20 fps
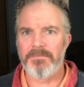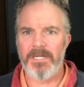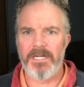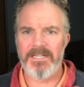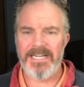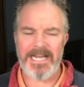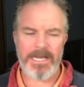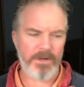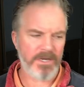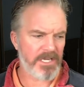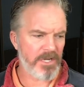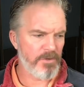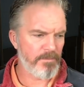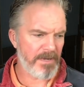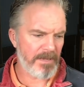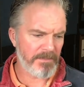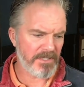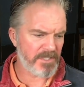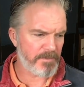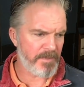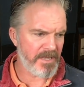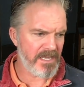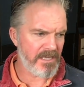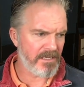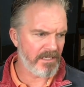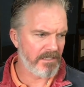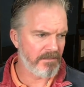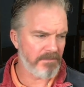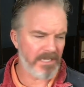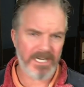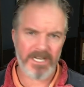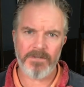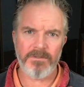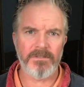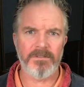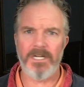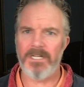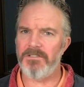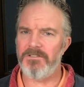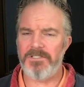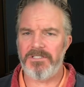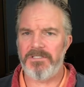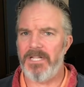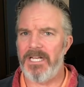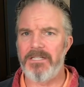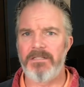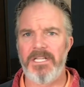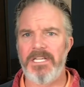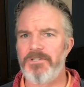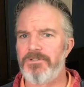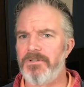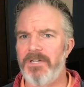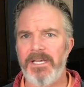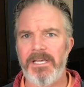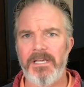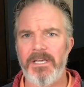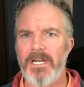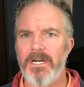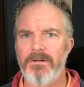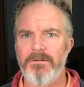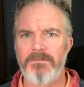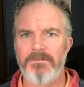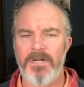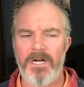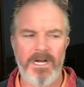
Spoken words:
And now I go and public speak and I don't, it's like literally, you know,